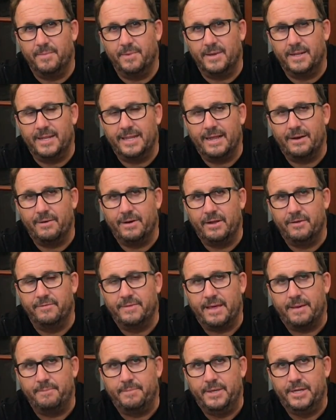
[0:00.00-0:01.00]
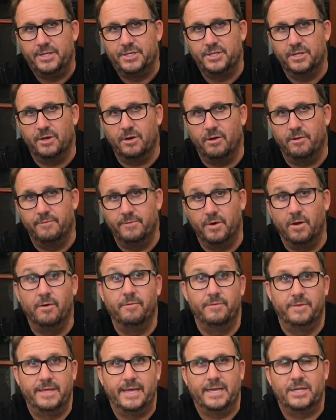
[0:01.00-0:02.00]
clarity of that picture
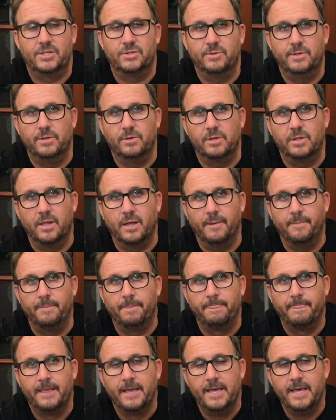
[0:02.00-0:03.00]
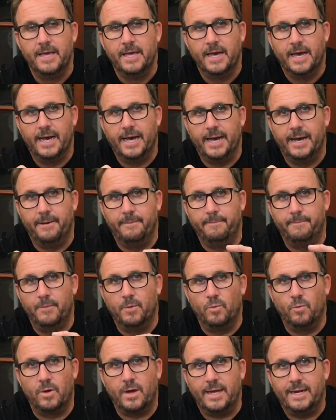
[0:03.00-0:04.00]
of the actual hill climb.
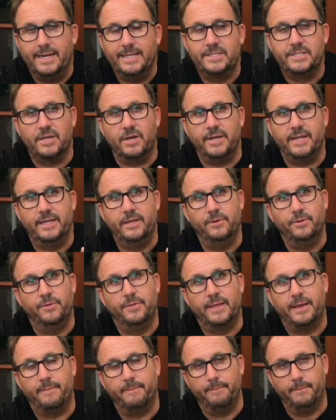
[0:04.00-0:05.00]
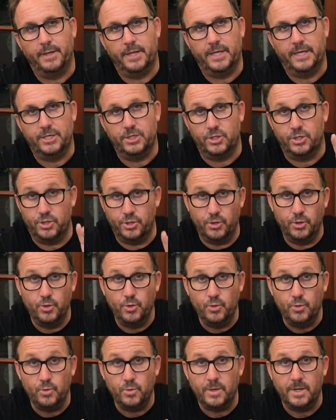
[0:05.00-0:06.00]
Right, let's go to hill number
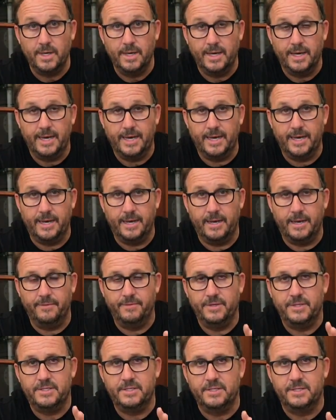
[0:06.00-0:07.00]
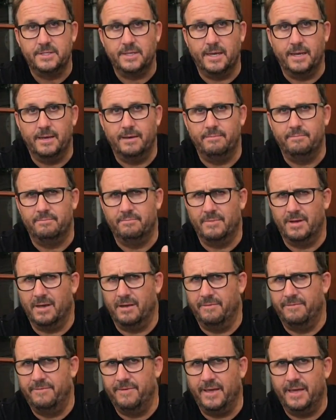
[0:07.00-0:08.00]
2. This is a
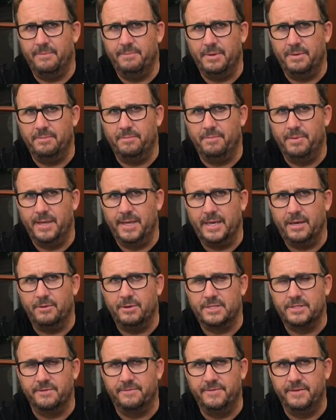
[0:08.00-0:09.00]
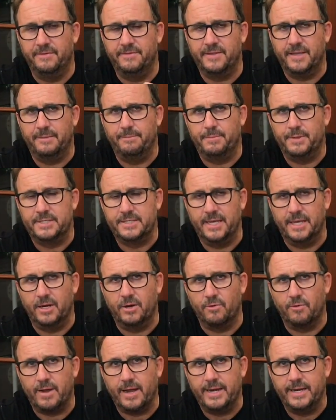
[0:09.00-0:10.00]
fair bit bigger. It's a 15%
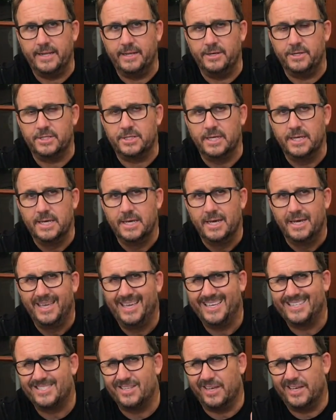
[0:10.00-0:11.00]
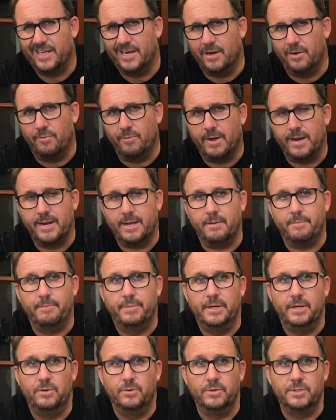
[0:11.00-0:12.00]
gradient. Yes, I get a run up,
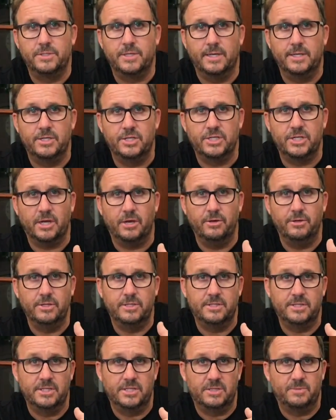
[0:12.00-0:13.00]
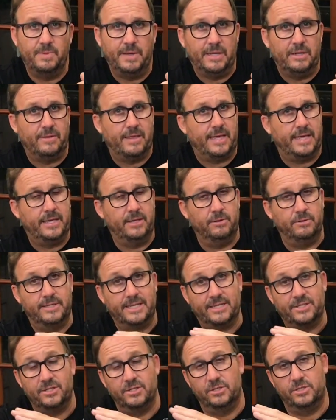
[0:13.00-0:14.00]
but it also shows the speed on that hill
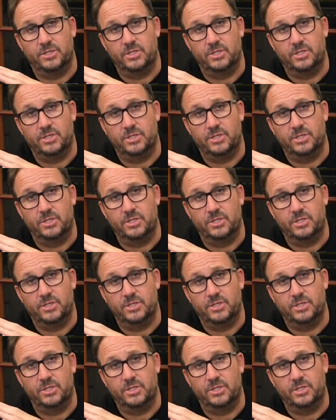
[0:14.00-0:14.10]
doesn't